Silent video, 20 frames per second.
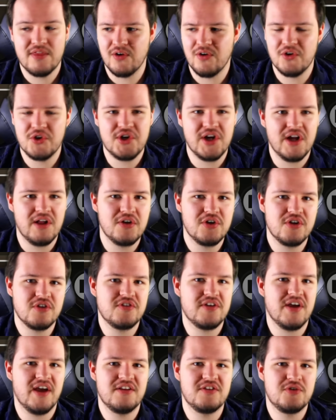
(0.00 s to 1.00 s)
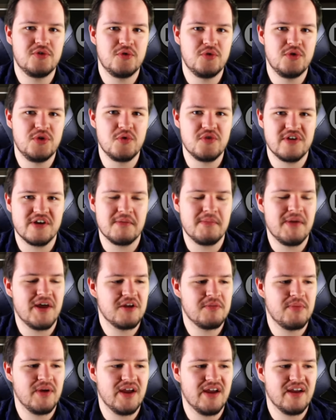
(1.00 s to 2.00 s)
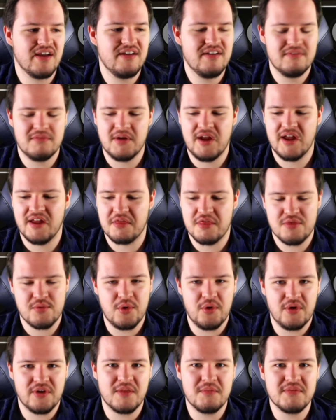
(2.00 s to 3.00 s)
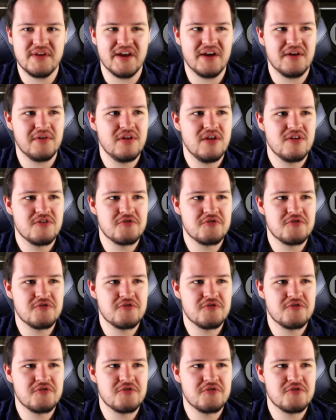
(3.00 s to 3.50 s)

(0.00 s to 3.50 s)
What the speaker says: there are challenges tied to using a medic bag and throwing them down.